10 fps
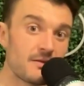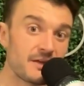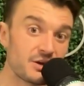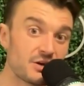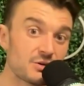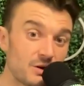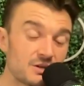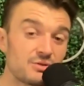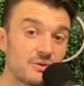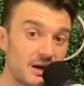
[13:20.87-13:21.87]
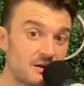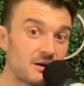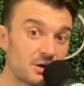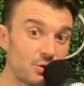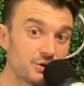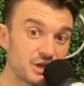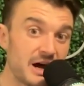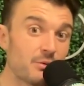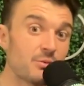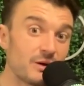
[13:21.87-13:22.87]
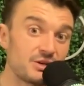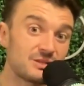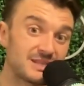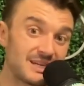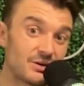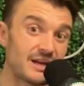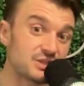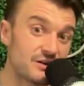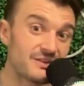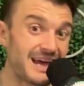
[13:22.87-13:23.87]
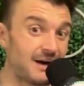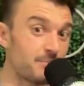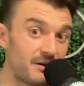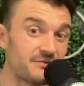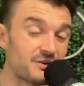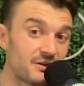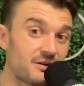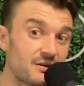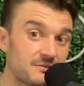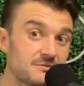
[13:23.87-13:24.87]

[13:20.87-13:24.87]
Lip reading: that you're going to want to do a cold shower when you see your HRV above your